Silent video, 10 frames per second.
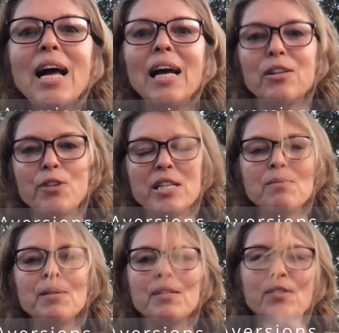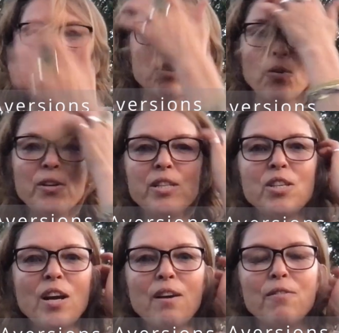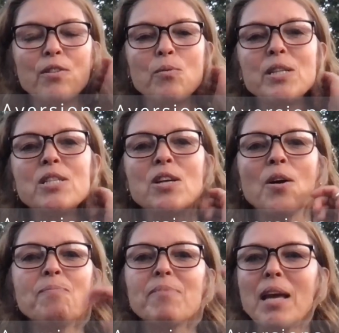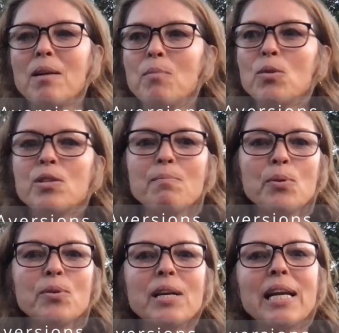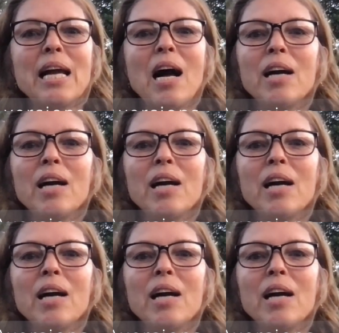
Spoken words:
and create a bit of storage for the winter, and most importantly,